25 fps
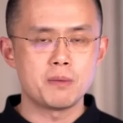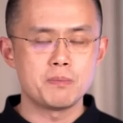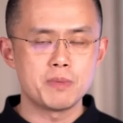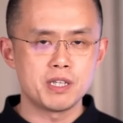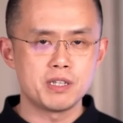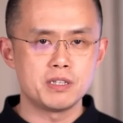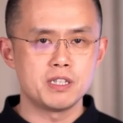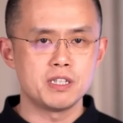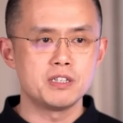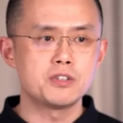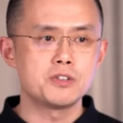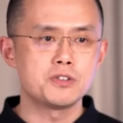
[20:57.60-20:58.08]

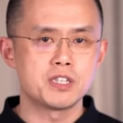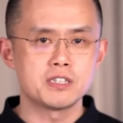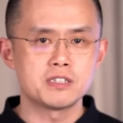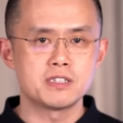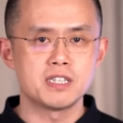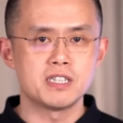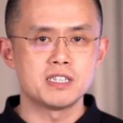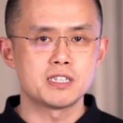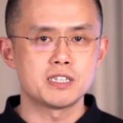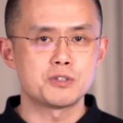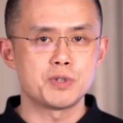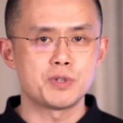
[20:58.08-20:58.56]
coming into
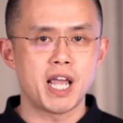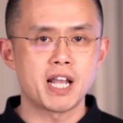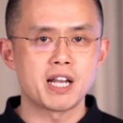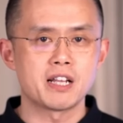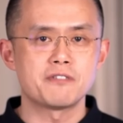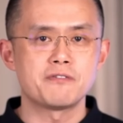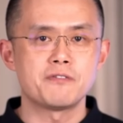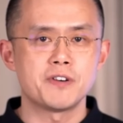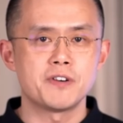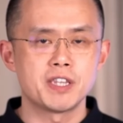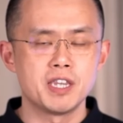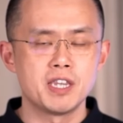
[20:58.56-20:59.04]
this industry
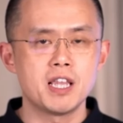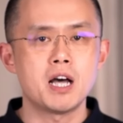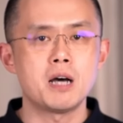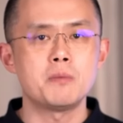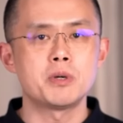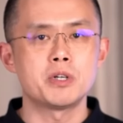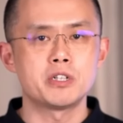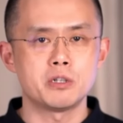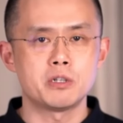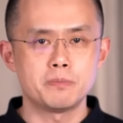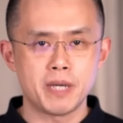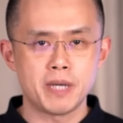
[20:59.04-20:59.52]
at a
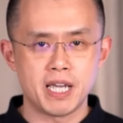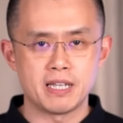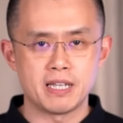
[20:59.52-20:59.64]
phenomenal